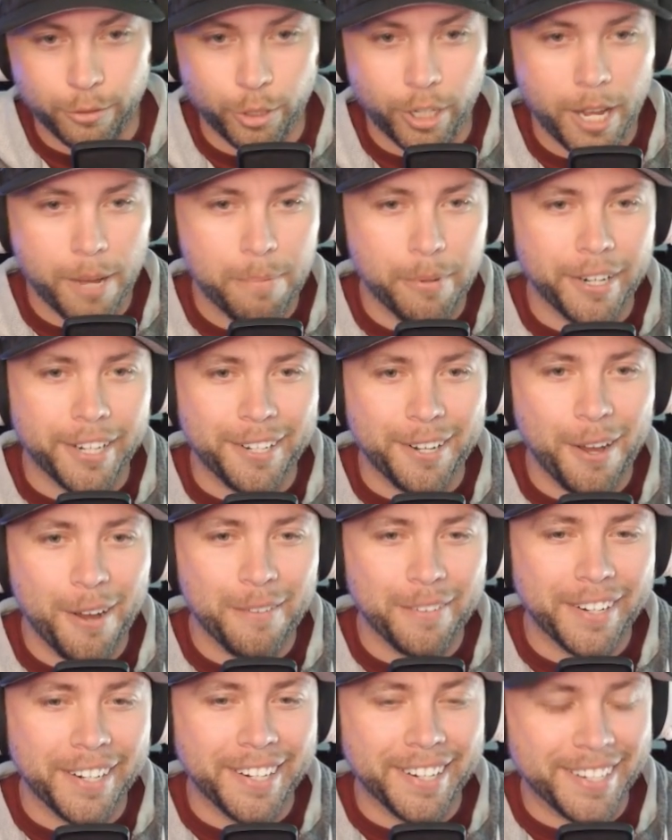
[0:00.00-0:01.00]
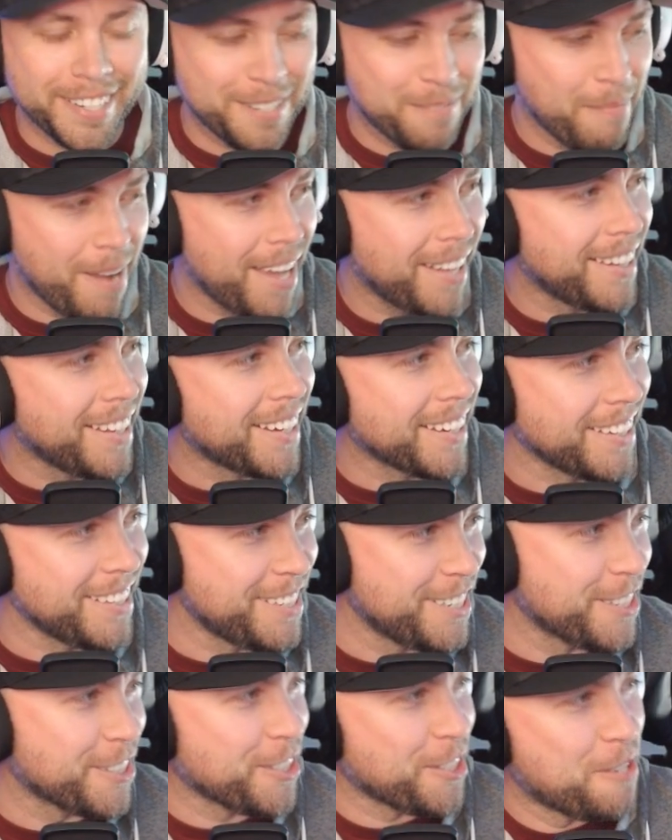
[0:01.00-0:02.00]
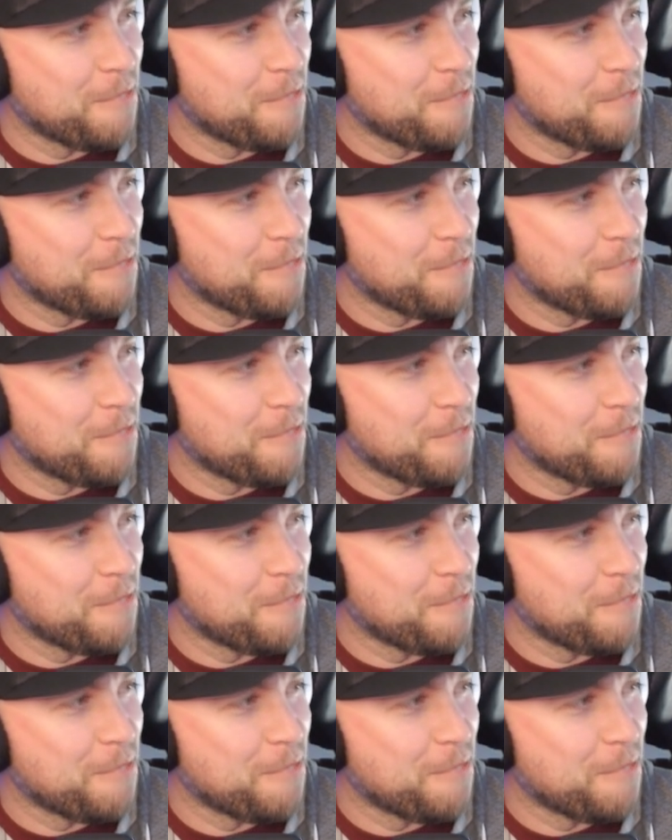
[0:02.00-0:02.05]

putting Nova here because my luck is just gonna